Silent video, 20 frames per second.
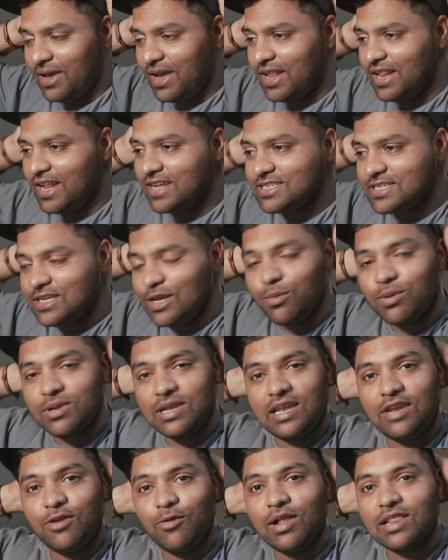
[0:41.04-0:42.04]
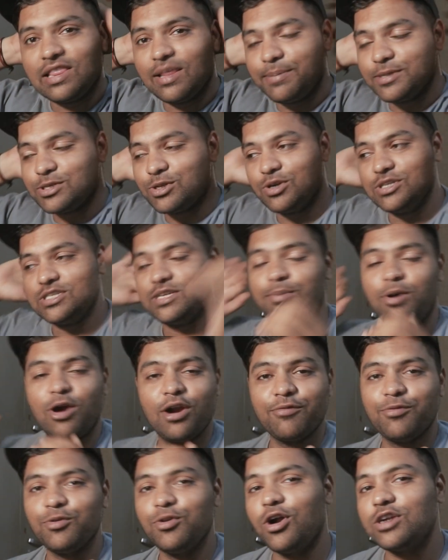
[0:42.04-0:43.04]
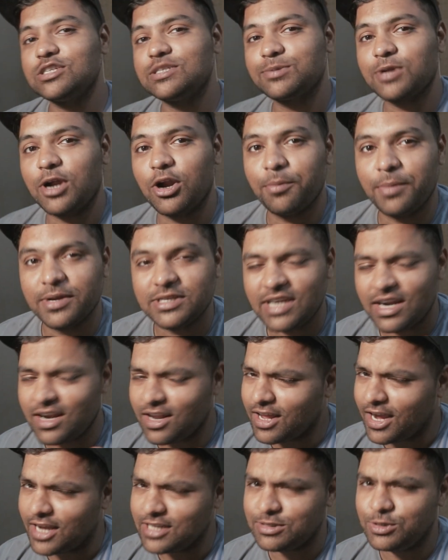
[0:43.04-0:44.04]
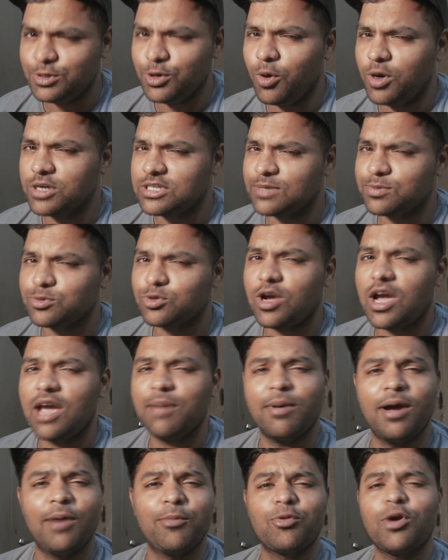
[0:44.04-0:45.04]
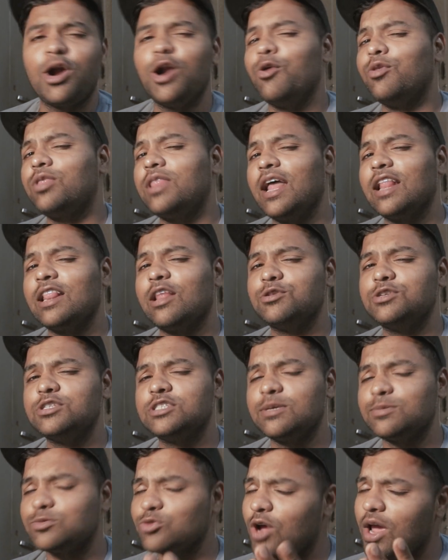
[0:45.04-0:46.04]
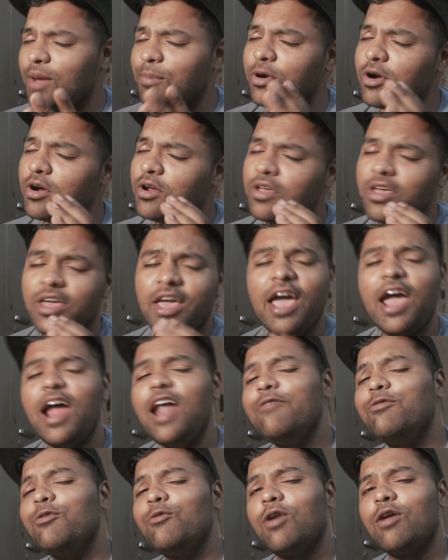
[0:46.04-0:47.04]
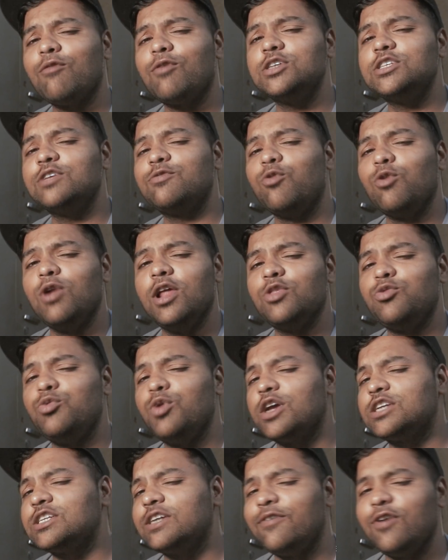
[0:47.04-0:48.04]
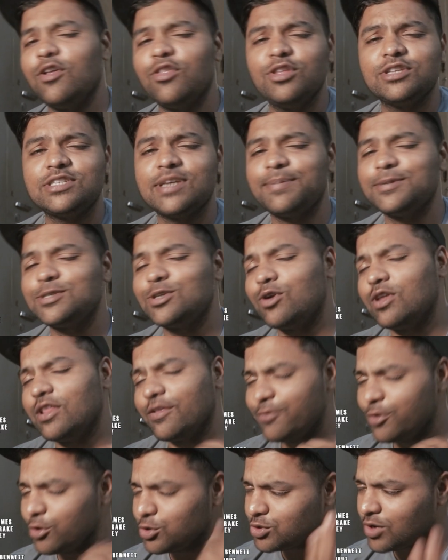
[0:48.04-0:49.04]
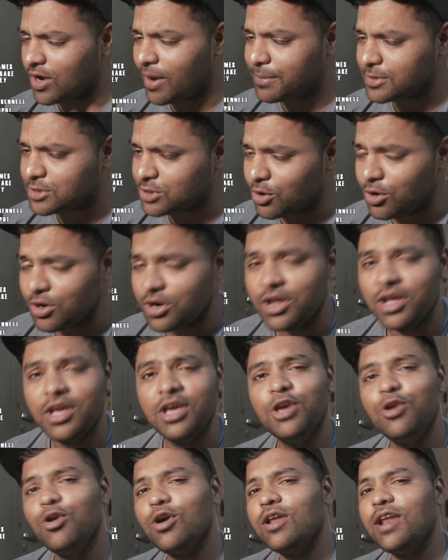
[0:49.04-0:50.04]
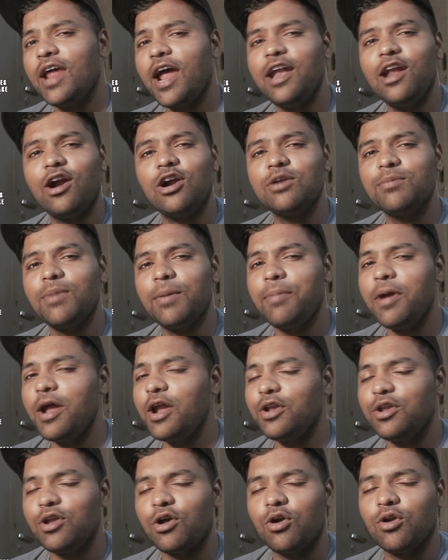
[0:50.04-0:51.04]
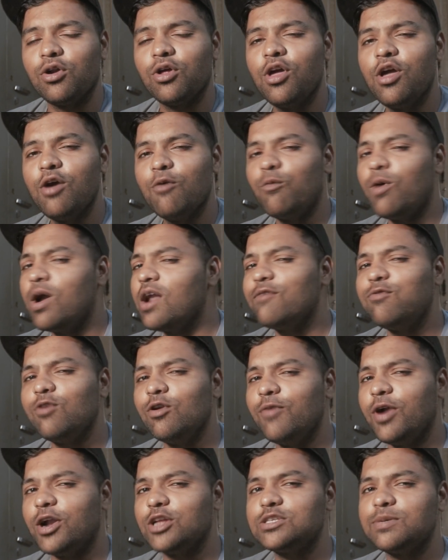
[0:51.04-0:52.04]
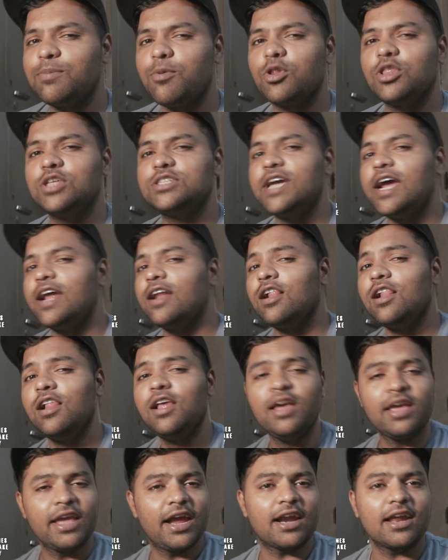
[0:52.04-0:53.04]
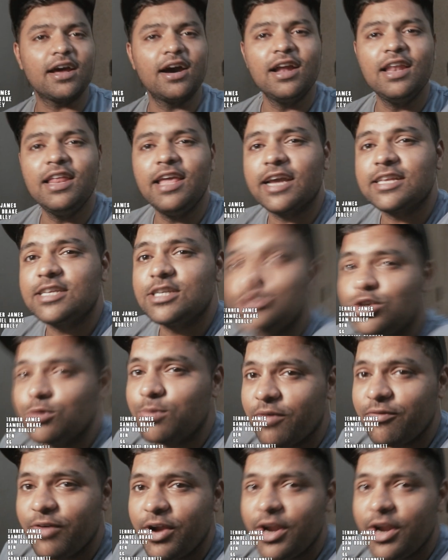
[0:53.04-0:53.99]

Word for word: Yeah, let's see what the twelfth episode is about. If you're not subscribed to my channel, guys, do hit subscribe. I'm trying to hit ten thousand subscriber, and if you want to watch the full length reaction video to this episode or the future episode, you can head down to my Patreon. Wonderful way to support the channel, get early access to my